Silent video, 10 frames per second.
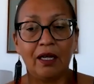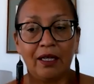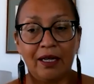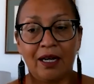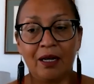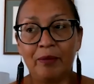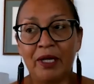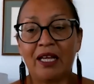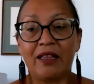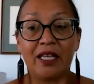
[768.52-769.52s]
Yeah, I mean,
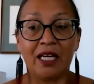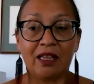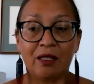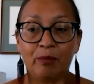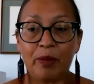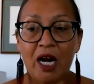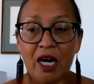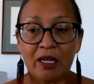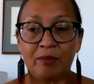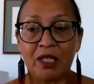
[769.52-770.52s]
I think the
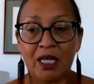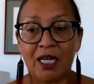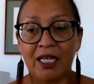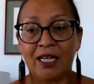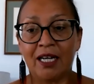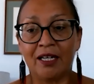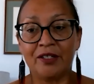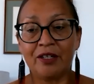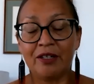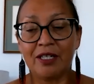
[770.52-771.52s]
bottom line
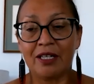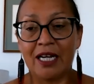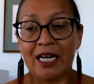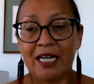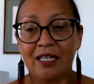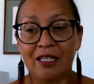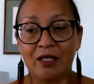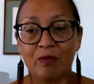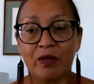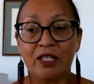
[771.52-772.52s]
answer to that
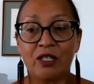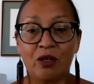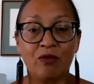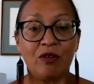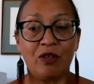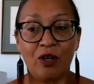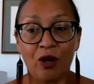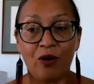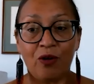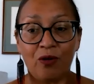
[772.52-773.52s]
is we don't
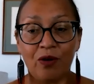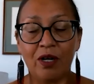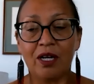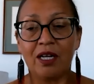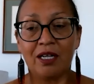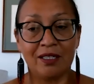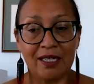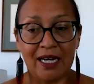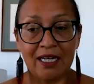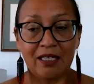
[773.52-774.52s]
know
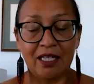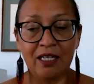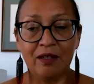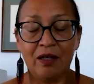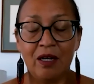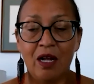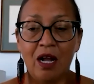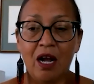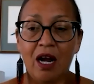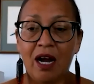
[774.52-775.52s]
exactly.
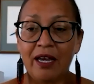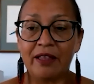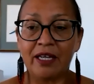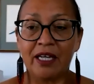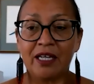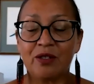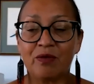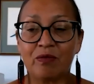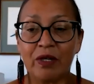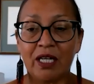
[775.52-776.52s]
I think it's
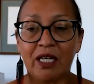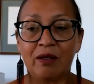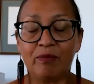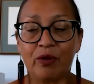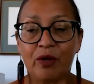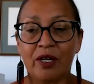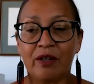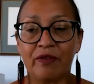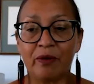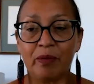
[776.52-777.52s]
really
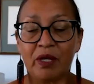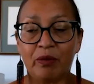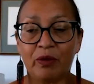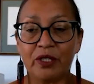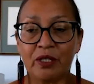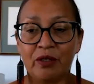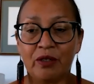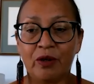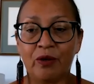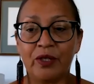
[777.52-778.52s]
important for people to
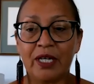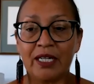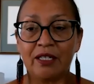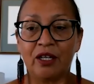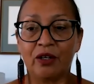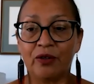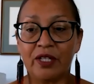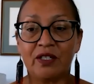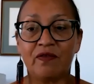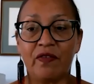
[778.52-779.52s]
know that, you know,
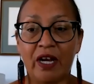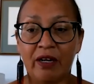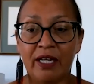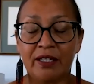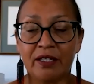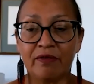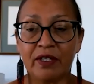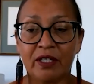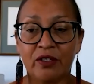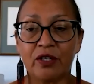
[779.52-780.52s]
these variants of
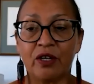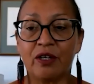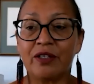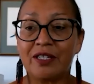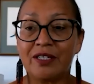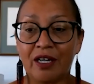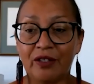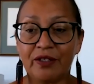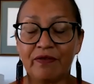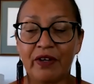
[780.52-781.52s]
concern, the
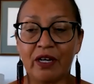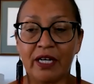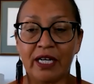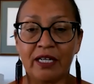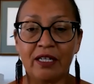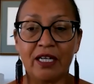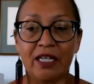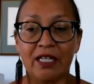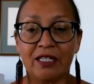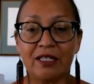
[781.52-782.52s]
Delta variant
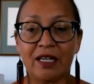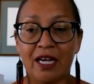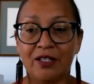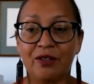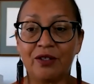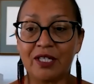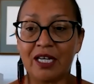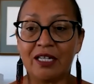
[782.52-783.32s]
is, as you said,